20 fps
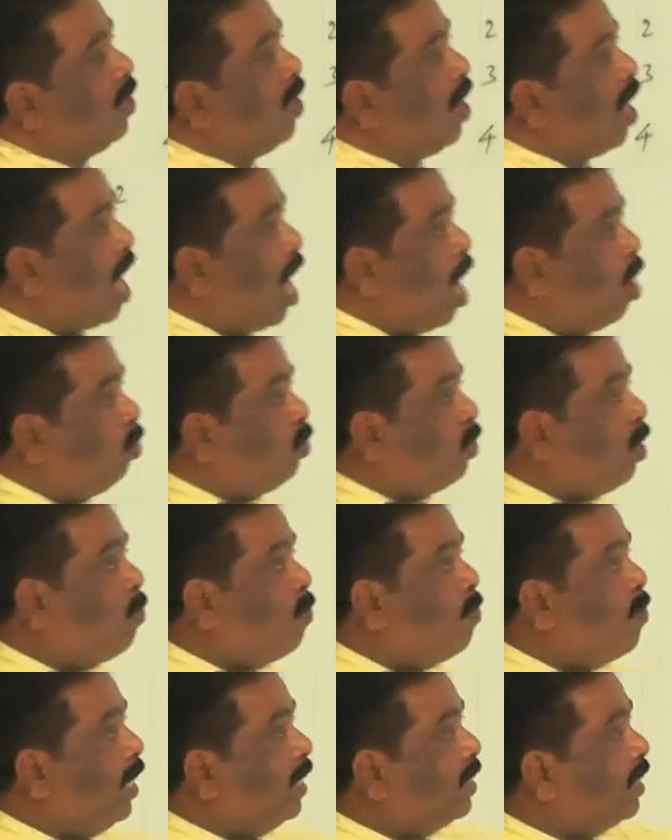out
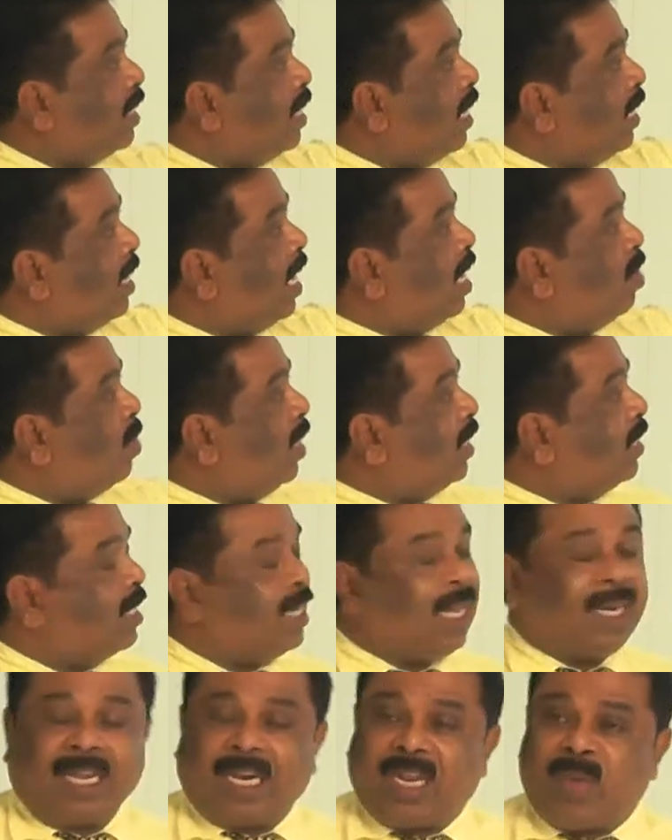of machinery and
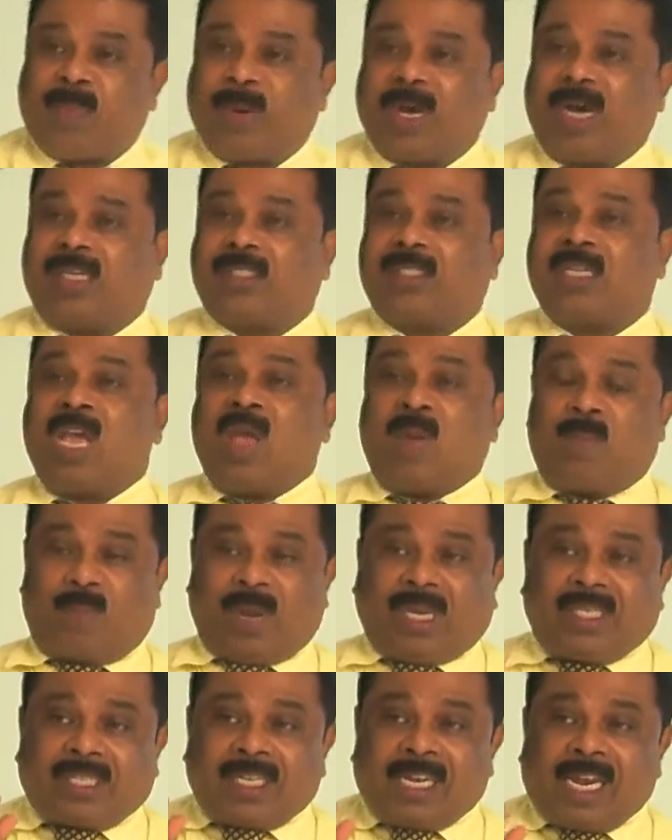machinery repairs.
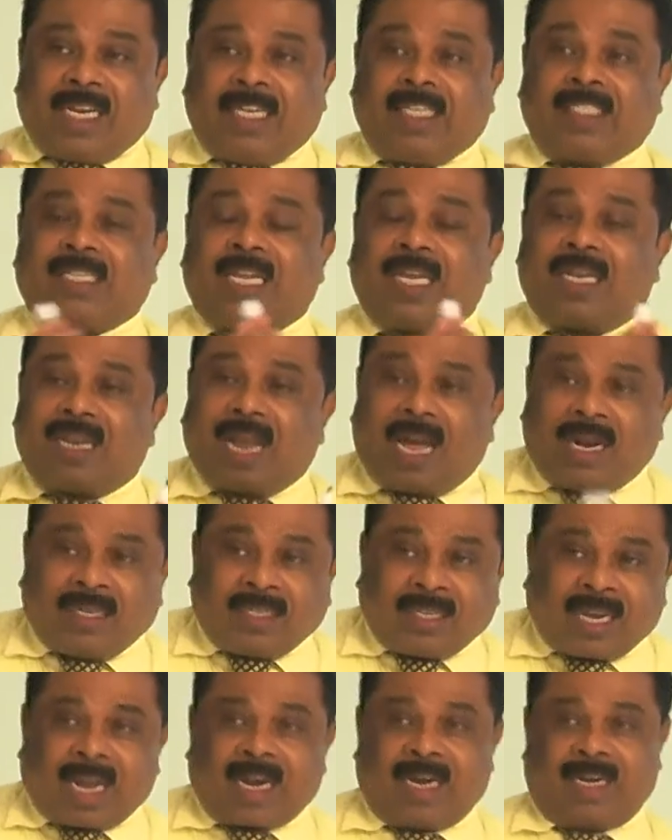Machinery is a
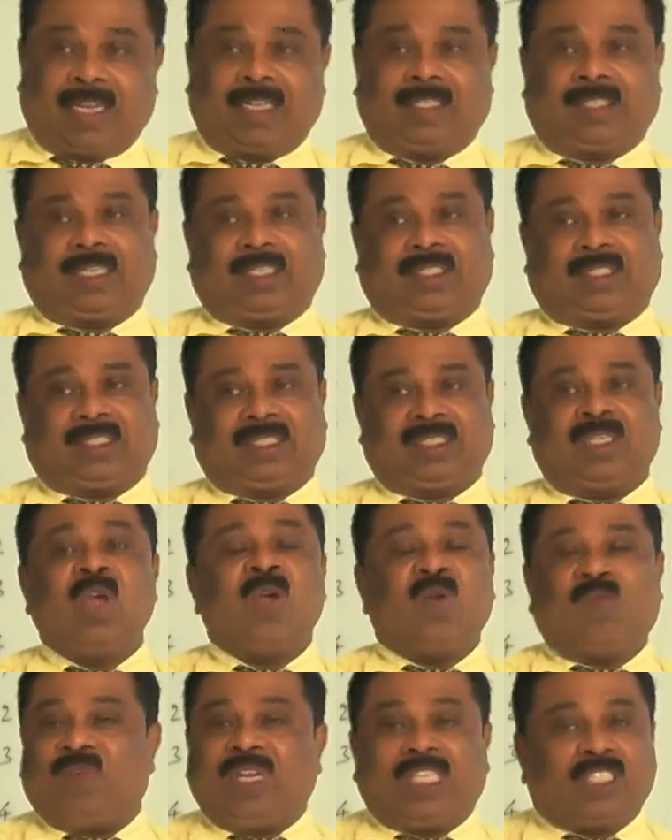non-current assets
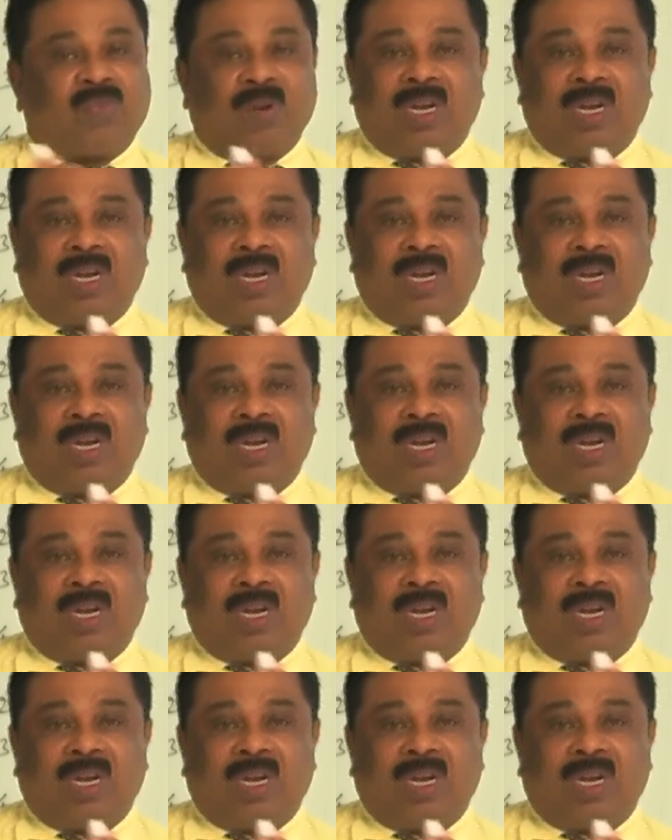which will